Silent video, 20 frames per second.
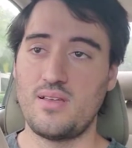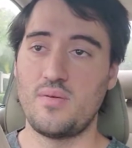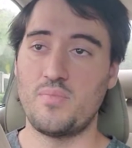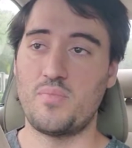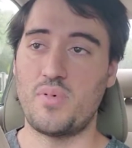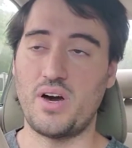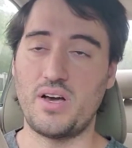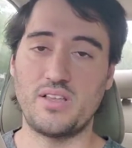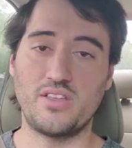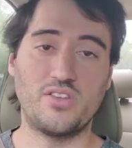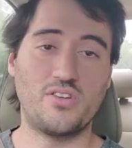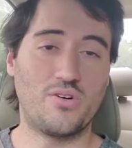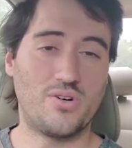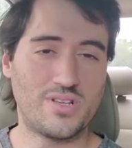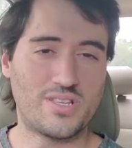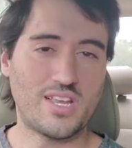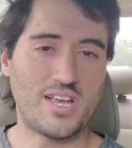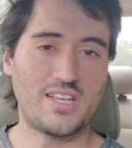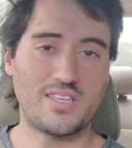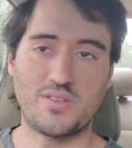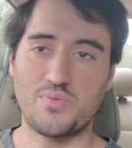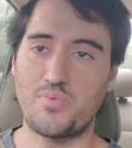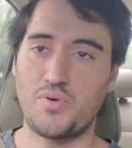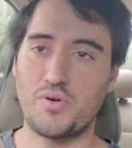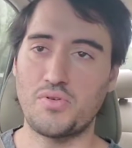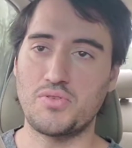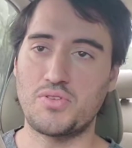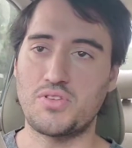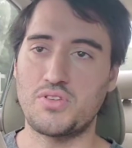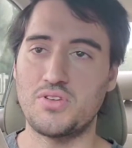but you know, it's not
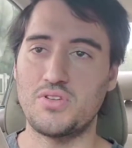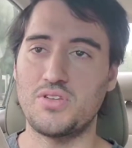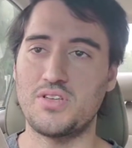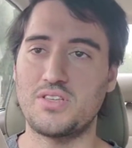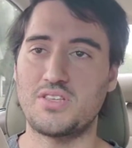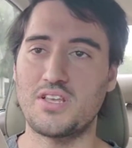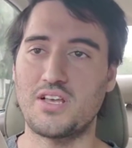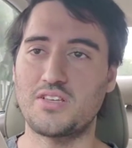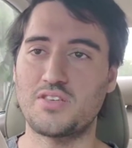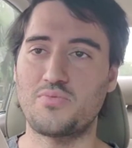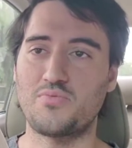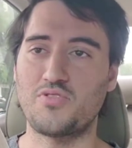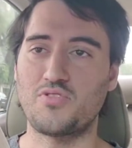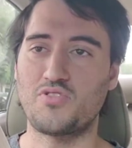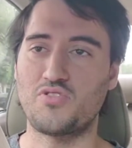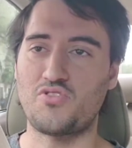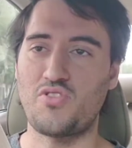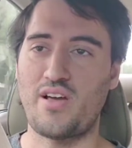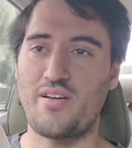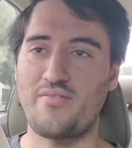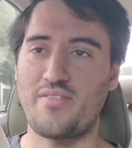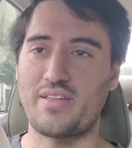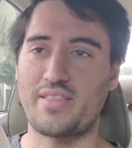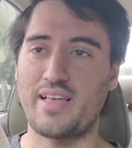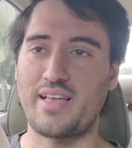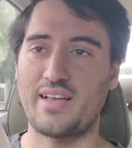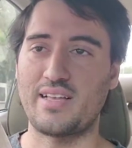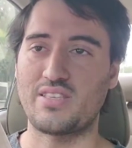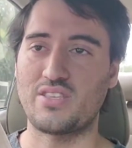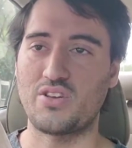supposed to drive like
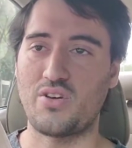that.